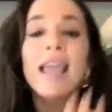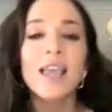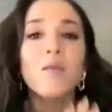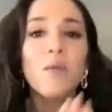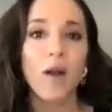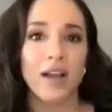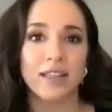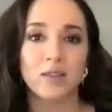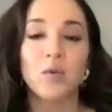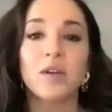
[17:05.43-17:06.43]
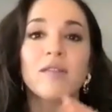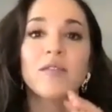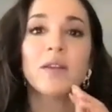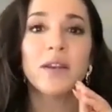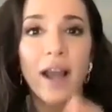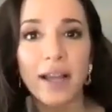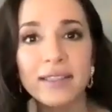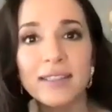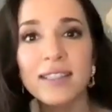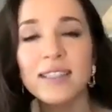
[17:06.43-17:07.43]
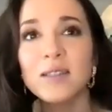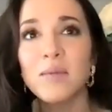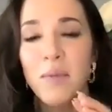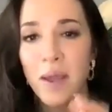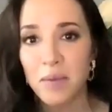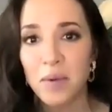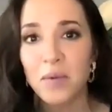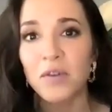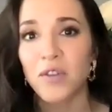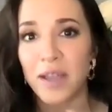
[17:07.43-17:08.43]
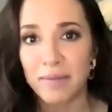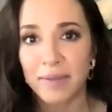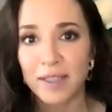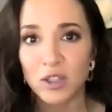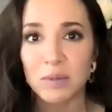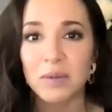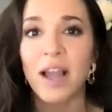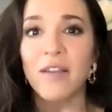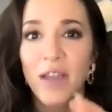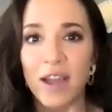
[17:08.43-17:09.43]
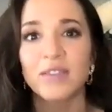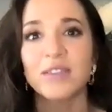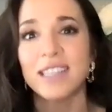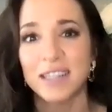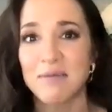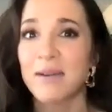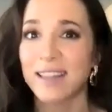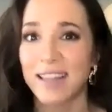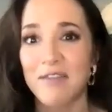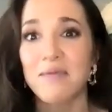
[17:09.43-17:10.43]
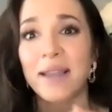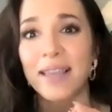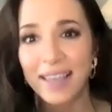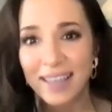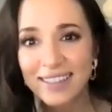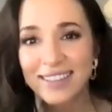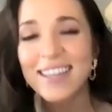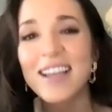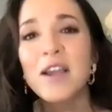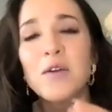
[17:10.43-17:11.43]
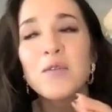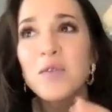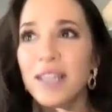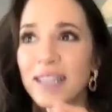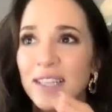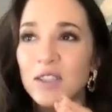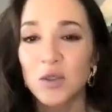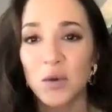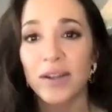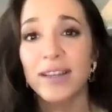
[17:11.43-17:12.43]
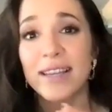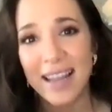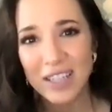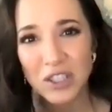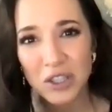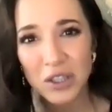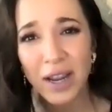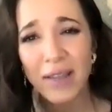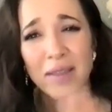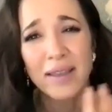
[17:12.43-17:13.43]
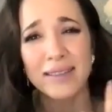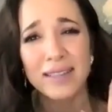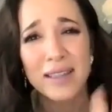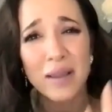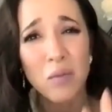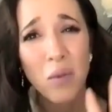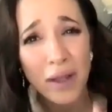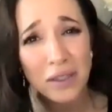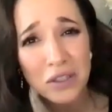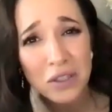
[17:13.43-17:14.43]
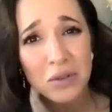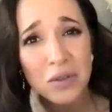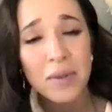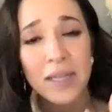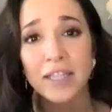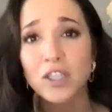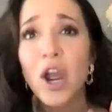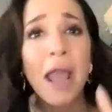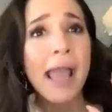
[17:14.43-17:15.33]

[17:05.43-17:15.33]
It was one of the nicest, memorable family trips I've ever done in my life. My kids really enjoyed nature. I think it did them well too to be in nature.